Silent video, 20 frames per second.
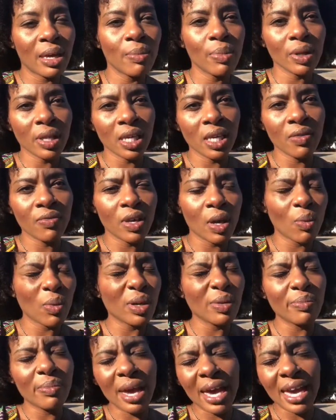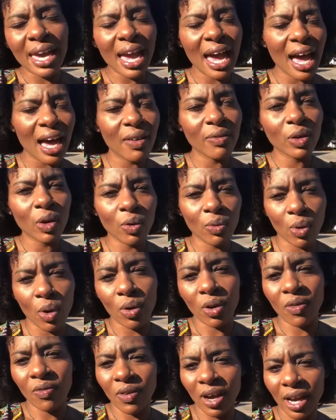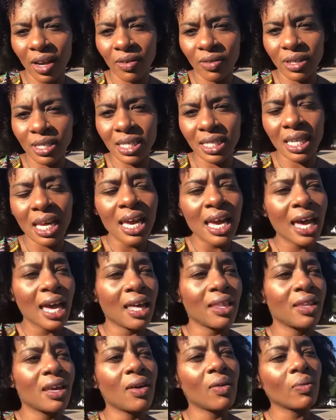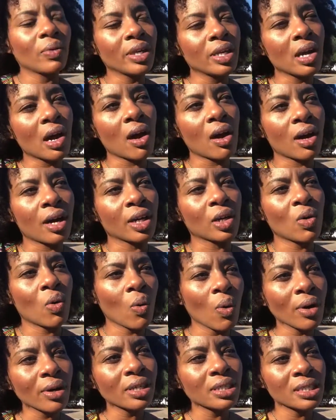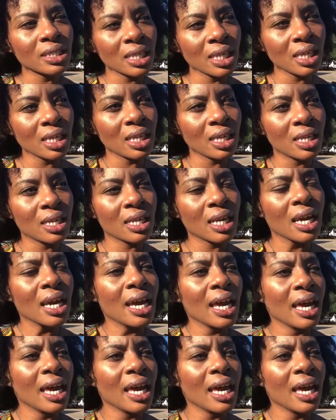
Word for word: they believe that we may have coronavirus and that we are quarantined